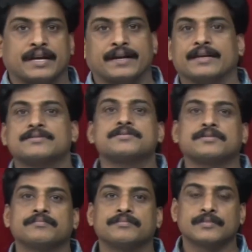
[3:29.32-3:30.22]

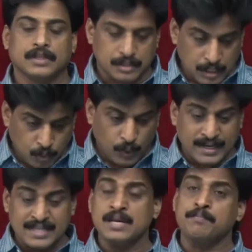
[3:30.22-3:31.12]
radius. Now
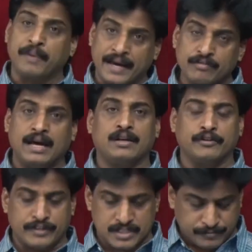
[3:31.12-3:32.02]
what is a pi
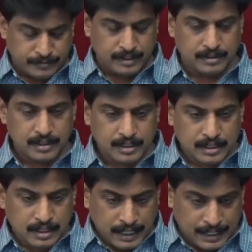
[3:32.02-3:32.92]
value first of all?
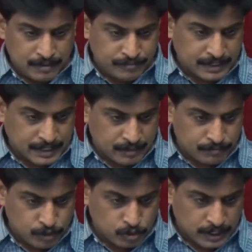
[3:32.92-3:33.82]
And we can
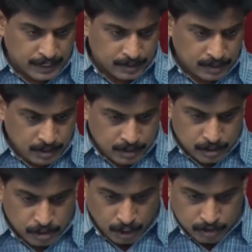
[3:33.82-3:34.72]
view that
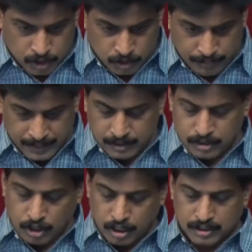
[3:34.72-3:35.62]

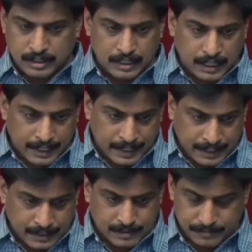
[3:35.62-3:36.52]
document dot
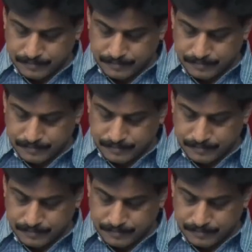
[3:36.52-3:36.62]
write